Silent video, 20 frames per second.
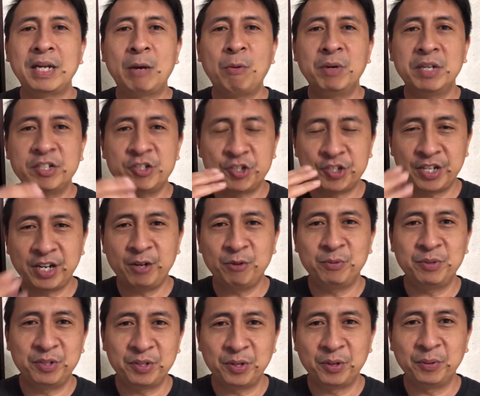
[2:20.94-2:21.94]
what I want to
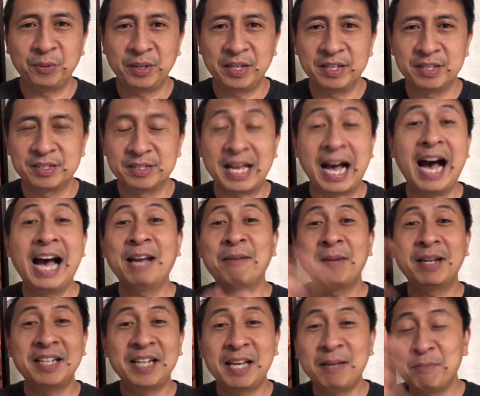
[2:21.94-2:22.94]
share with you is,
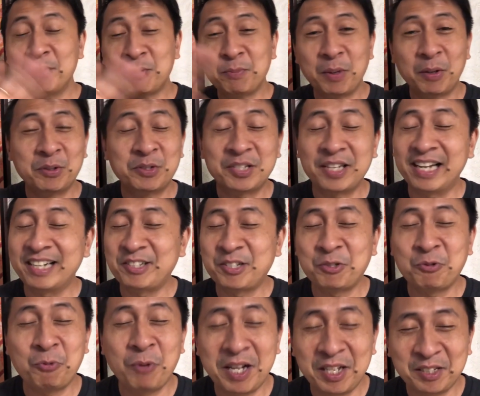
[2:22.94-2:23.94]
hi, my name is Bo
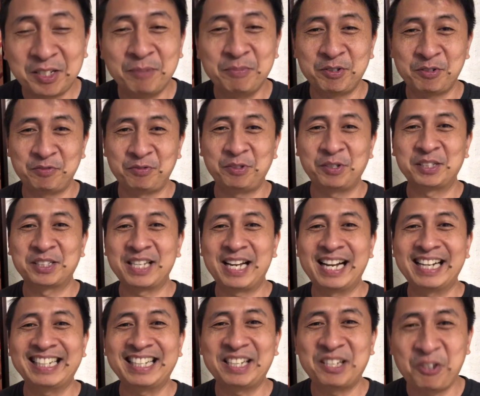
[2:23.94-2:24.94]
Sanchez. Welcome to Full
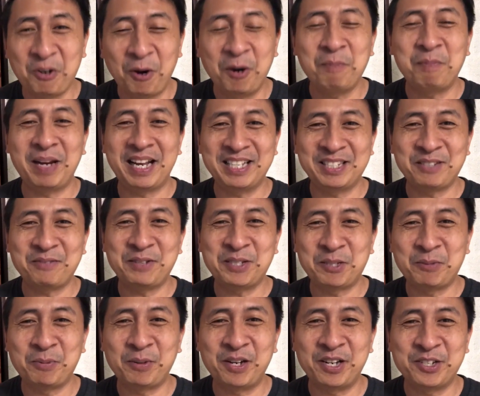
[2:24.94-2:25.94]
Tank, your place of
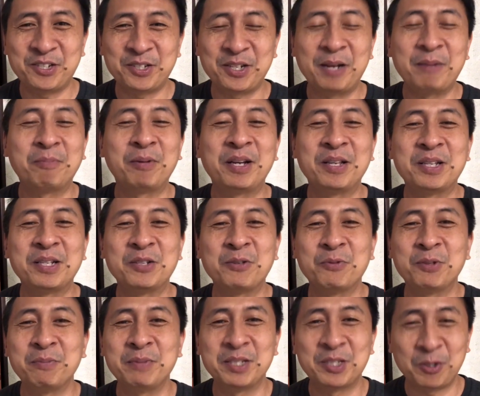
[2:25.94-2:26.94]
inspiration. I pray
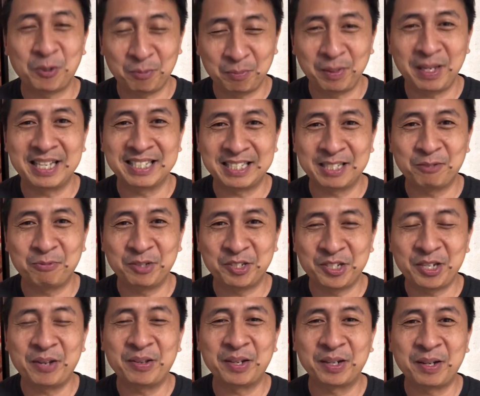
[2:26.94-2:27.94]
that you will be so blessed as
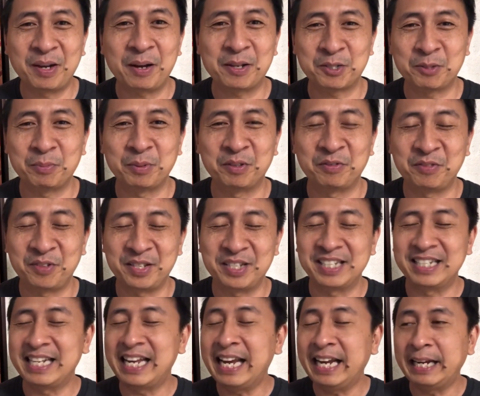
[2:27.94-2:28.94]
we share the gospel for
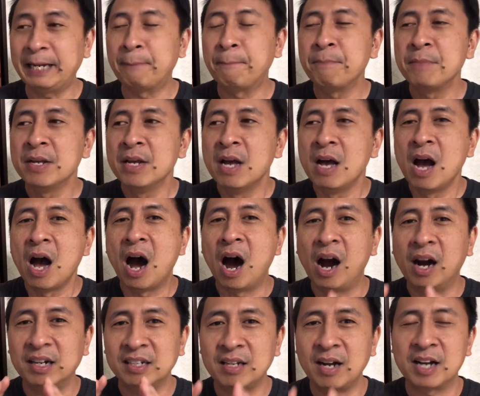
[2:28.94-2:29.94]
the day.
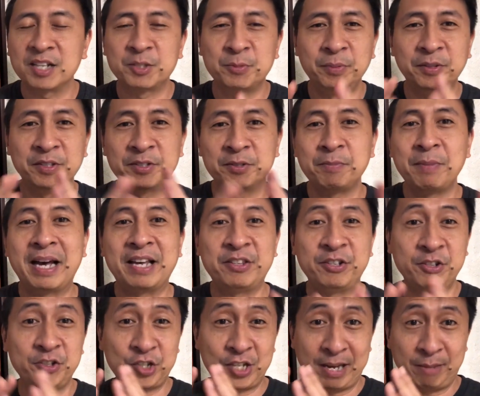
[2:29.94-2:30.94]
Our gospel is
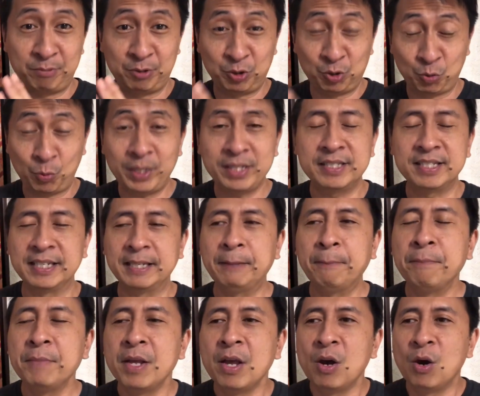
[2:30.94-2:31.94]
Matthew chapter
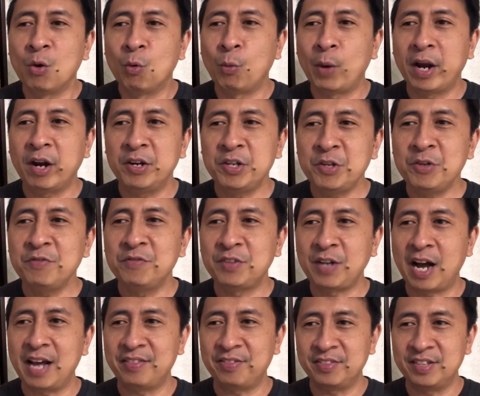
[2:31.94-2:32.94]
20, where
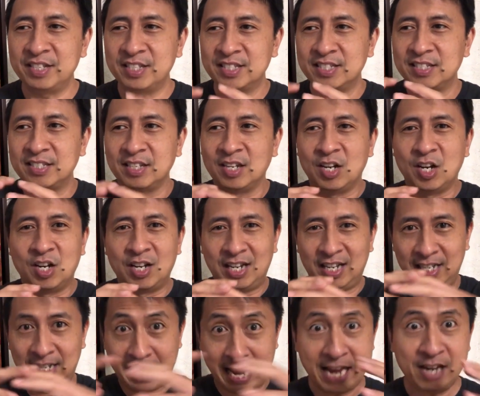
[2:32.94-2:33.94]
you've got this
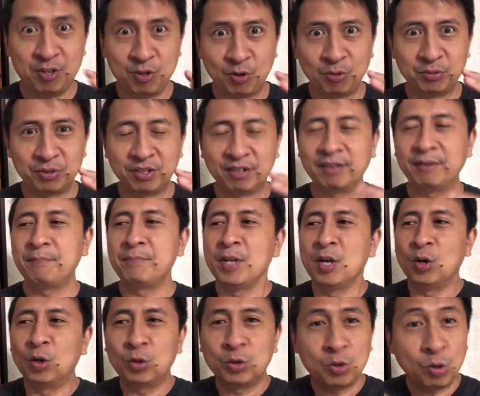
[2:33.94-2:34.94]
landowner
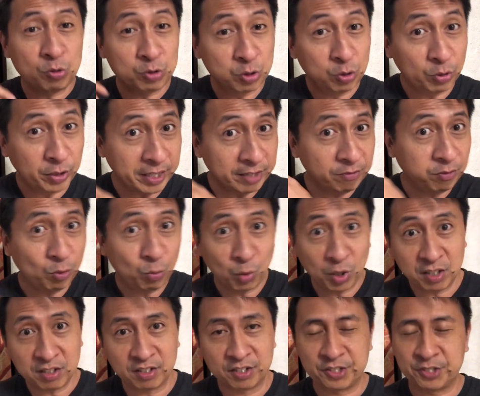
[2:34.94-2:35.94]
who goes looking for
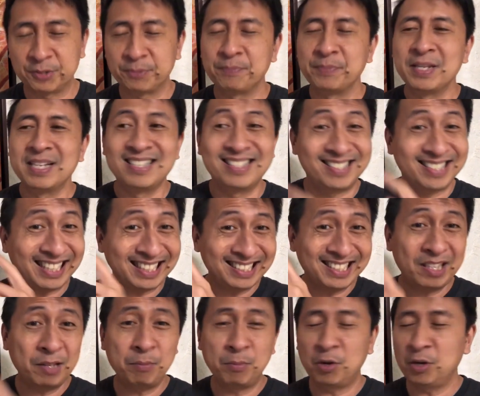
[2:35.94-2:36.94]
workers.
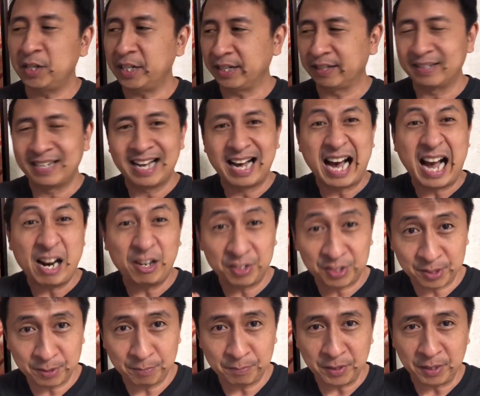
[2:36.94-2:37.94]
6 in the morning,
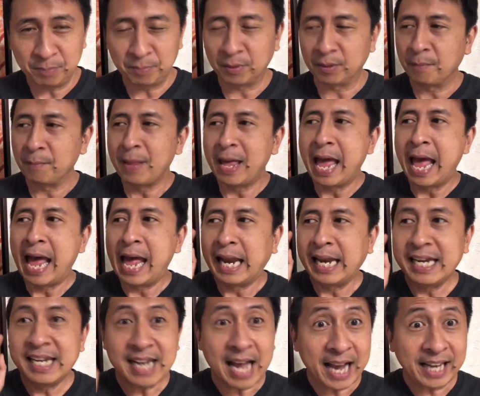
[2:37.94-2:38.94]
hire some people.
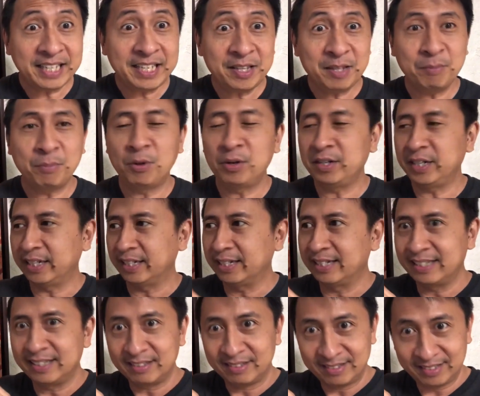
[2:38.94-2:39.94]
9 in the
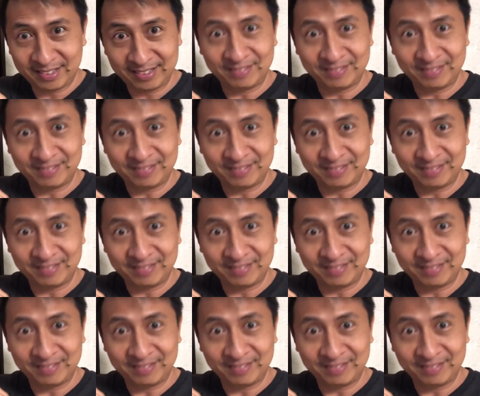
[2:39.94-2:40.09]
morning,